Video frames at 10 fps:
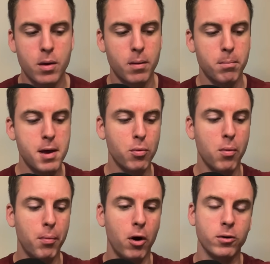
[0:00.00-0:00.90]
people
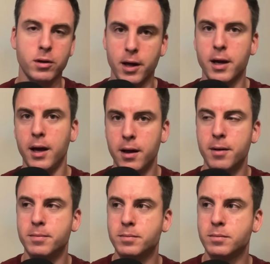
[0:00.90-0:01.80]
park like
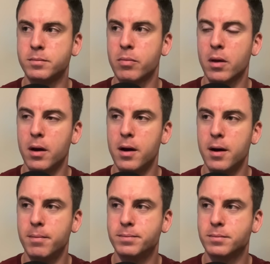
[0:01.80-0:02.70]
in
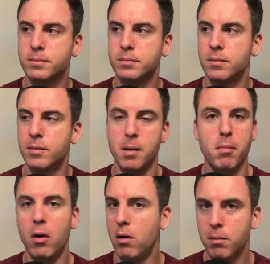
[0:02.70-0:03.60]
the
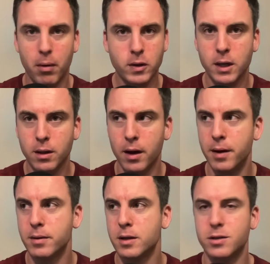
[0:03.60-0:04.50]
mall parking lot,
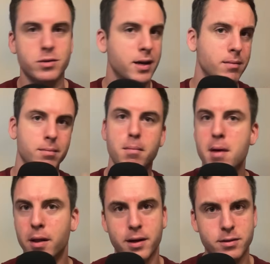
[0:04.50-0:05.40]
because there's like
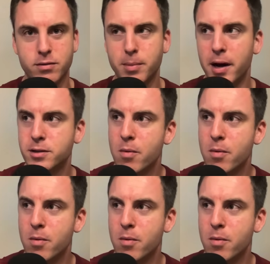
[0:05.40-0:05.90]
millions of spots.